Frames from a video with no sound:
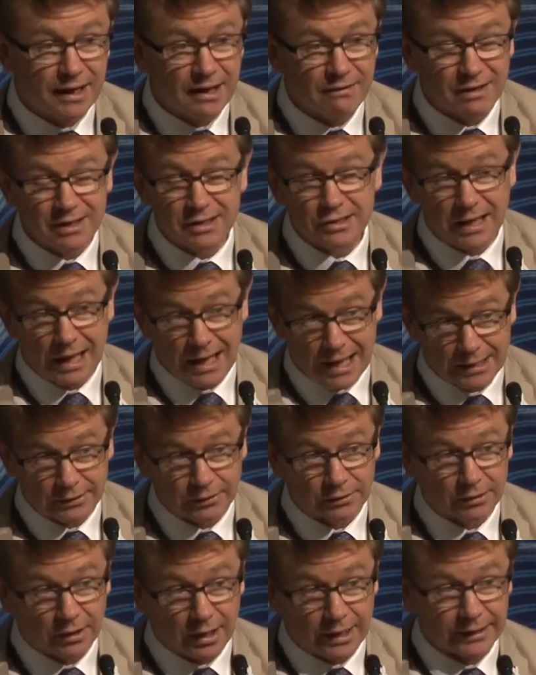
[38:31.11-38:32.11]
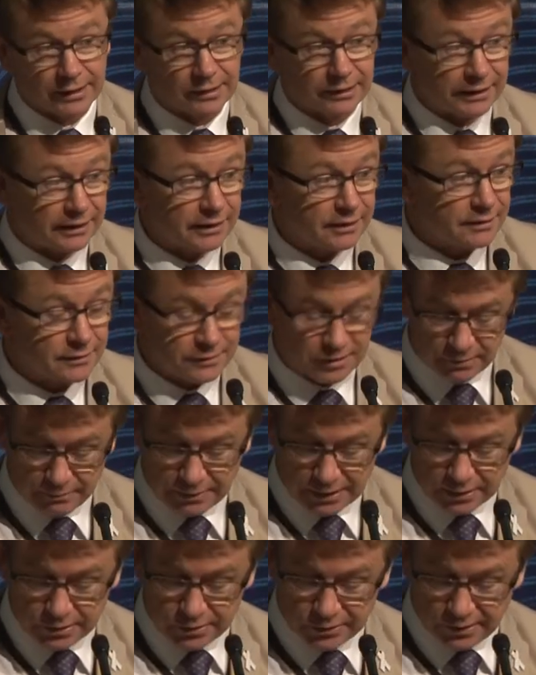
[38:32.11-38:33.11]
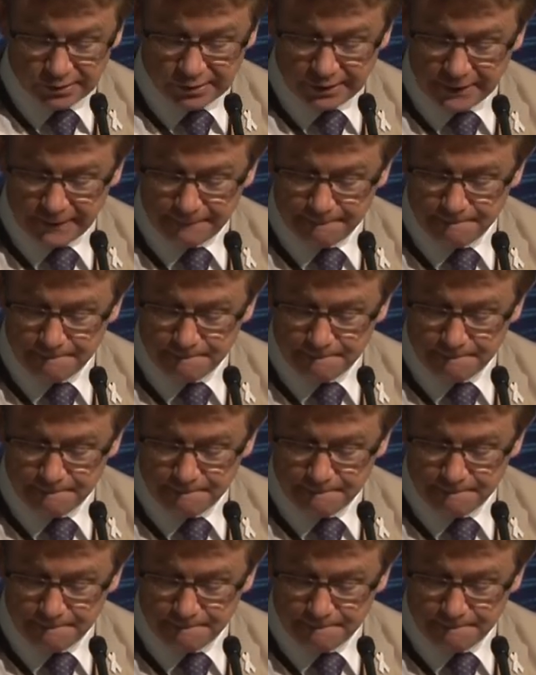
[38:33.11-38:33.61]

That is unlikely to be a good thing.